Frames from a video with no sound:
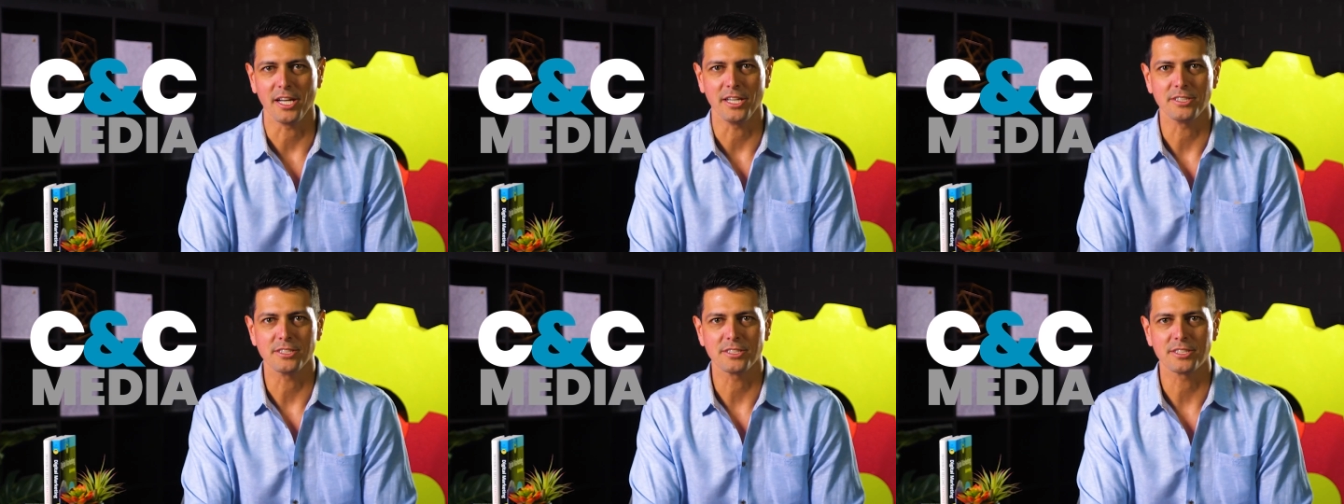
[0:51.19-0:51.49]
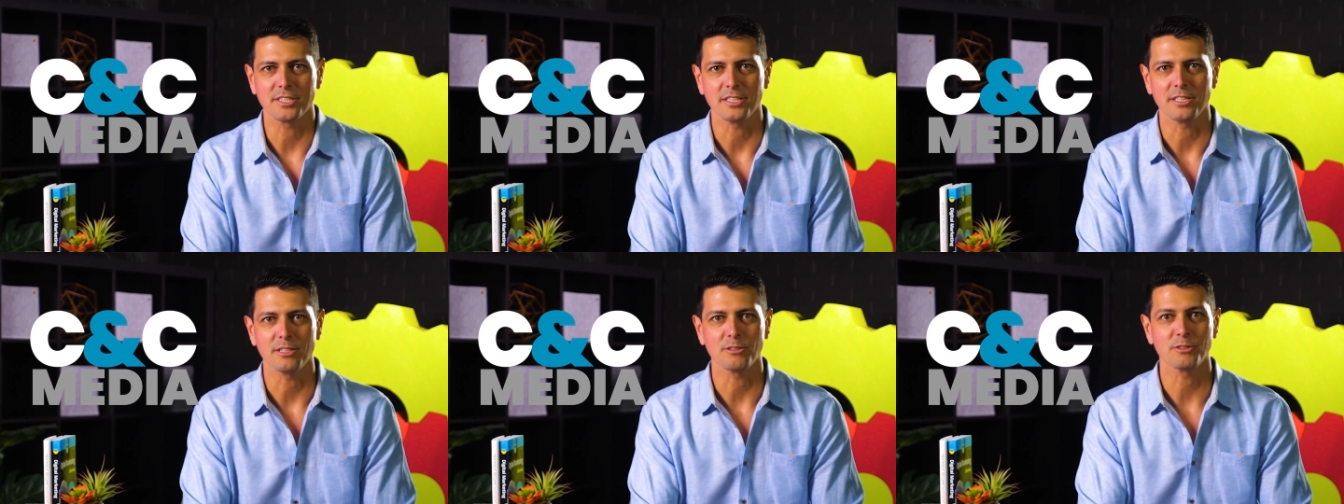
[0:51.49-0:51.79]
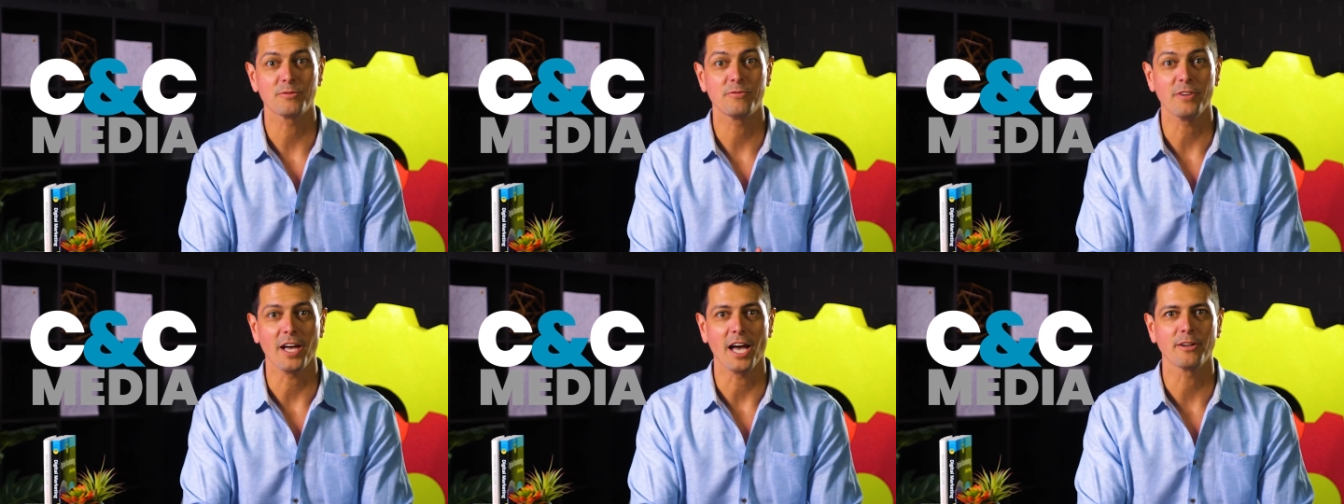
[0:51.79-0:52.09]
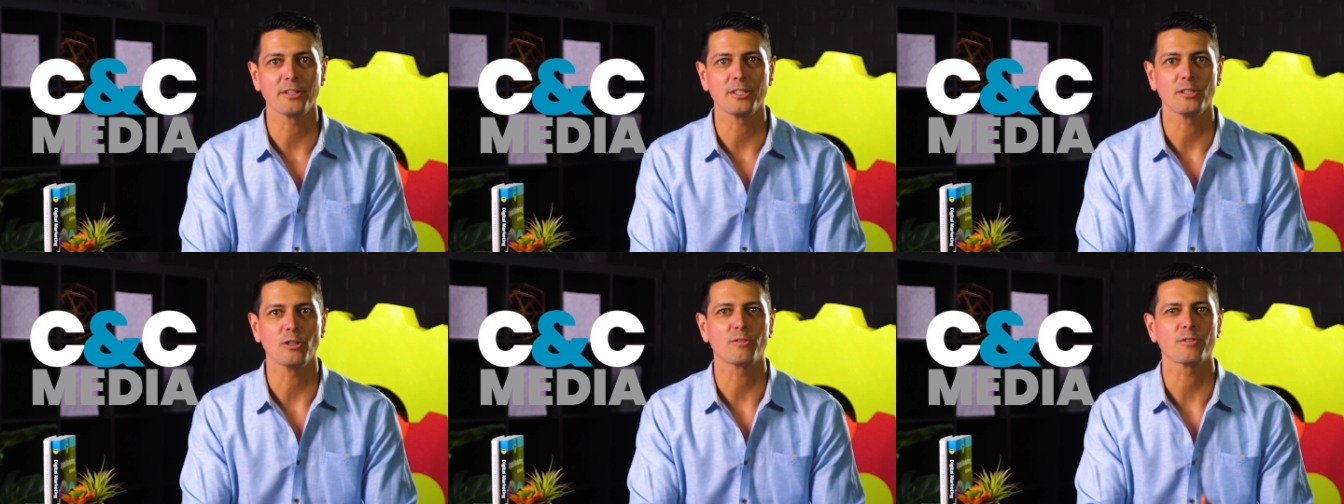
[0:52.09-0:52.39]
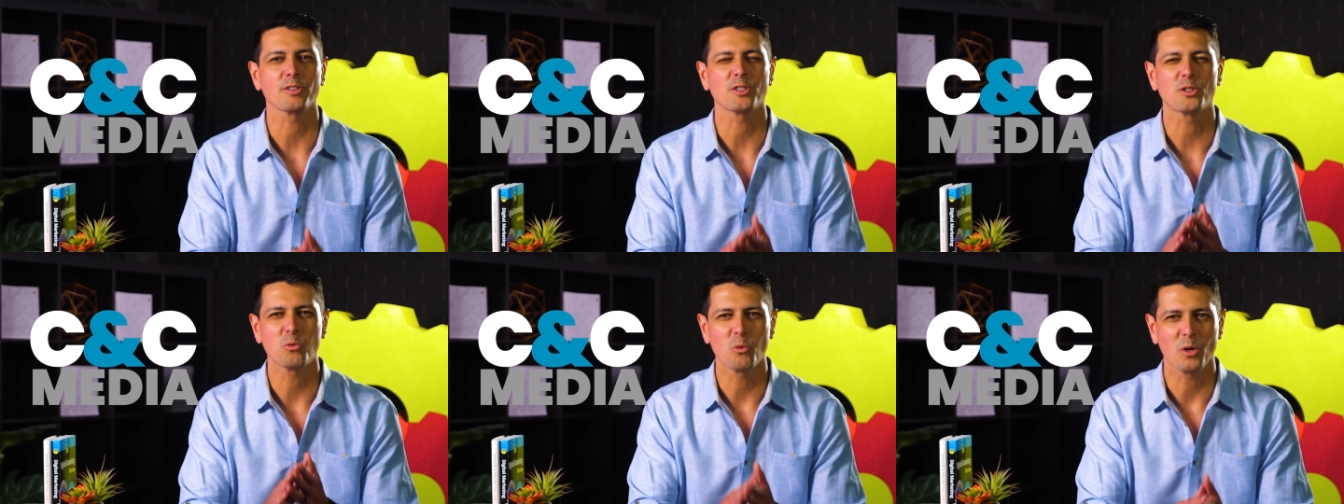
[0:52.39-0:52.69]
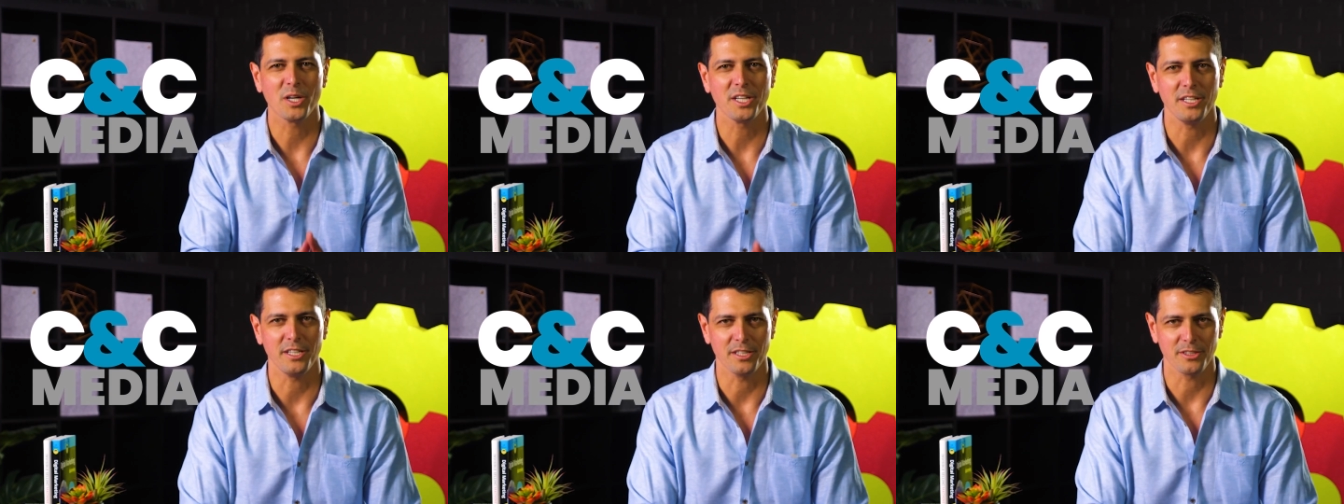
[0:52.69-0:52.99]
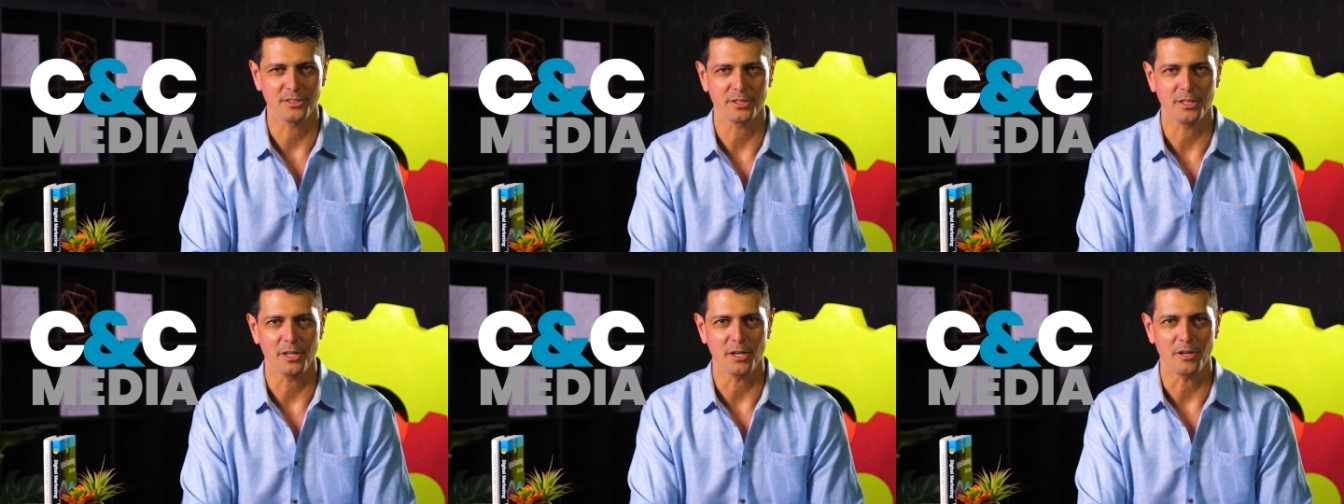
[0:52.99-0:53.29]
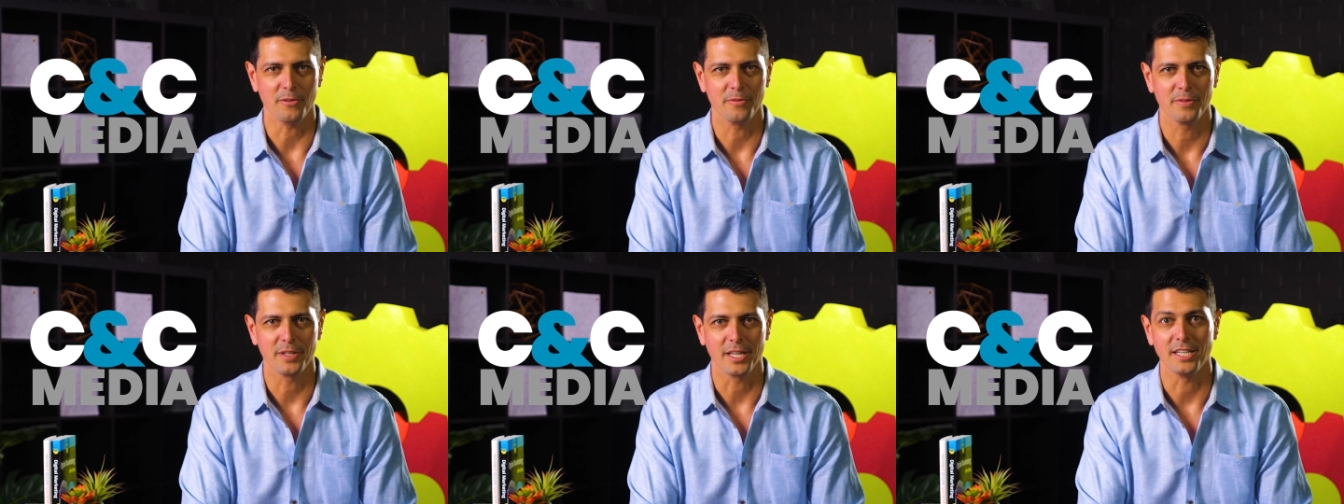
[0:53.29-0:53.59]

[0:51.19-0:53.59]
agency that was founded over 20 years ago